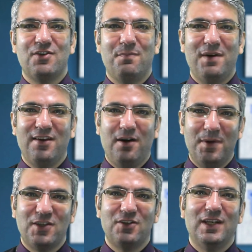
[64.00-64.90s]
of better
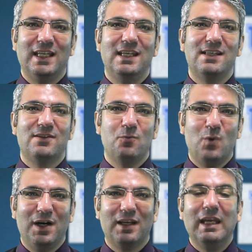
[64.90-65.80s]
opportunities to
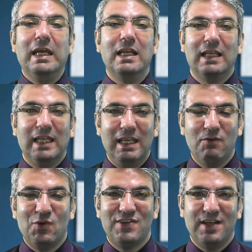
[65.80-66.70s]
work,
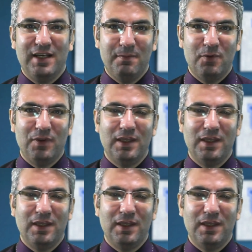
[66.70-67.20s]
live or study abroad.